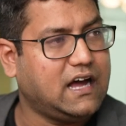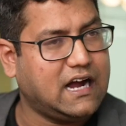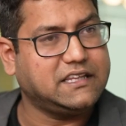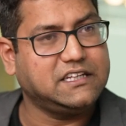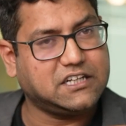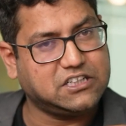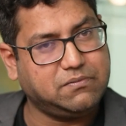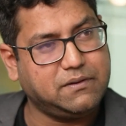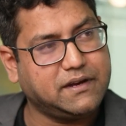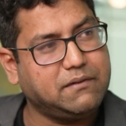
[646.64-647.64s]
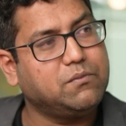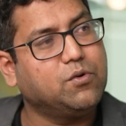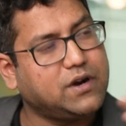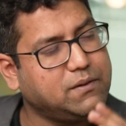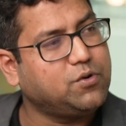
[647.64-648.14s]
Are these customers becoming
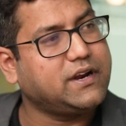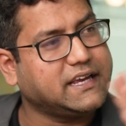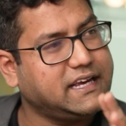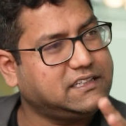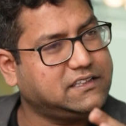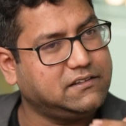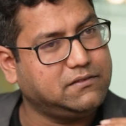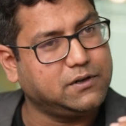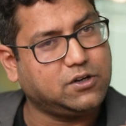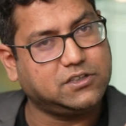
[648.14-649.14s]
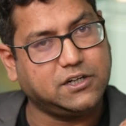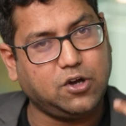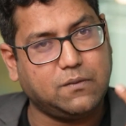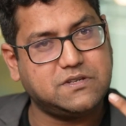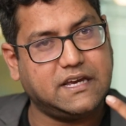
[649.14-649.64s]
more and more engaged? Because the
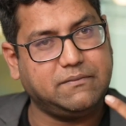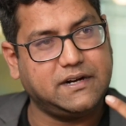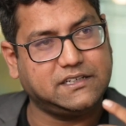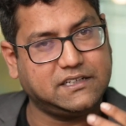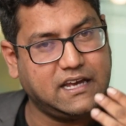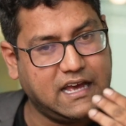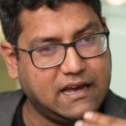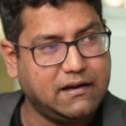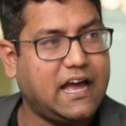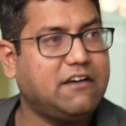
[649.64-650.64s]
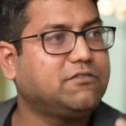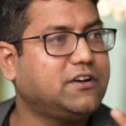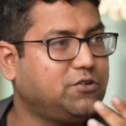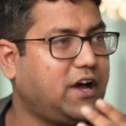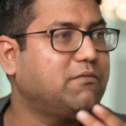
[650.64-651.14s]
top segments have
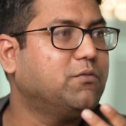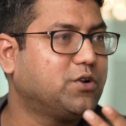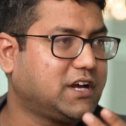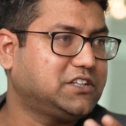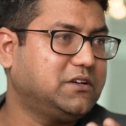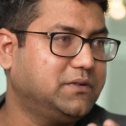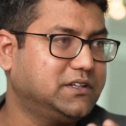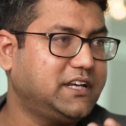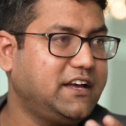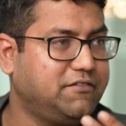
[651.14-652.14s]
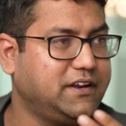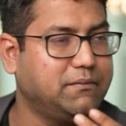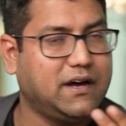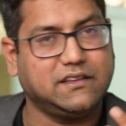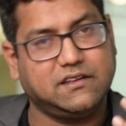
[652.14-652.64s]
to have more customers every
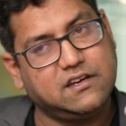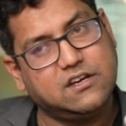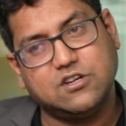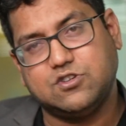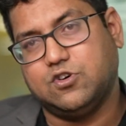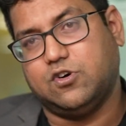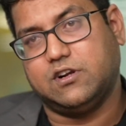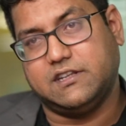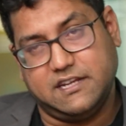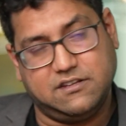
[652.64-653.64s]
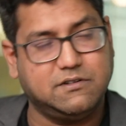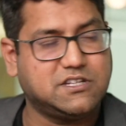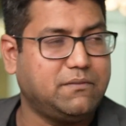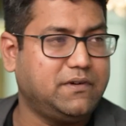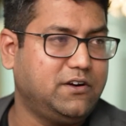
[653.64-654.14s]
month. So, and there's been
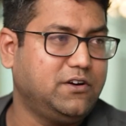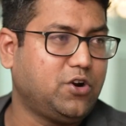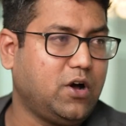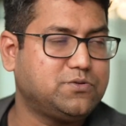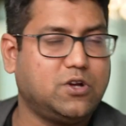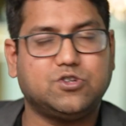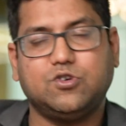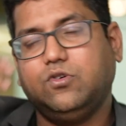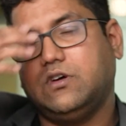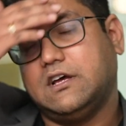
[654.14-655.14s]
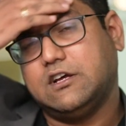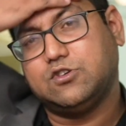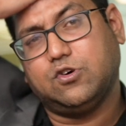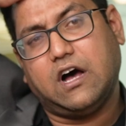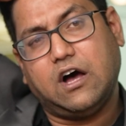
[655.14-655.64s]
some drops also.
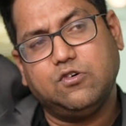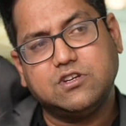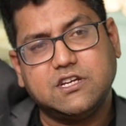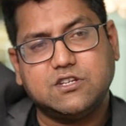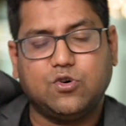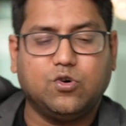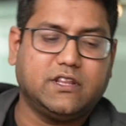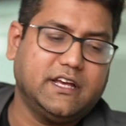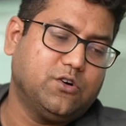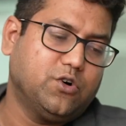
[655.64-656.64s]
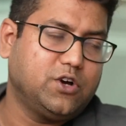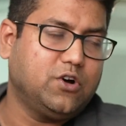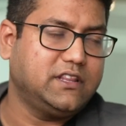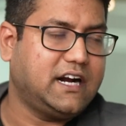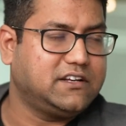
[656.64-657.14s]
So, how is this whole thing going
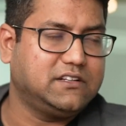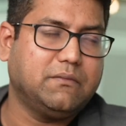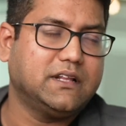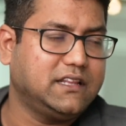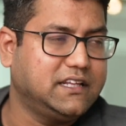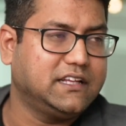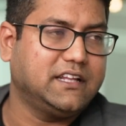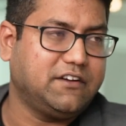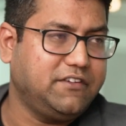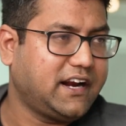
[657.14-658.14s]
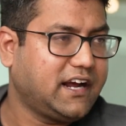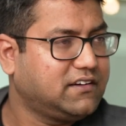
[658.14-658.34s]
on? That is a monthly thing that we do.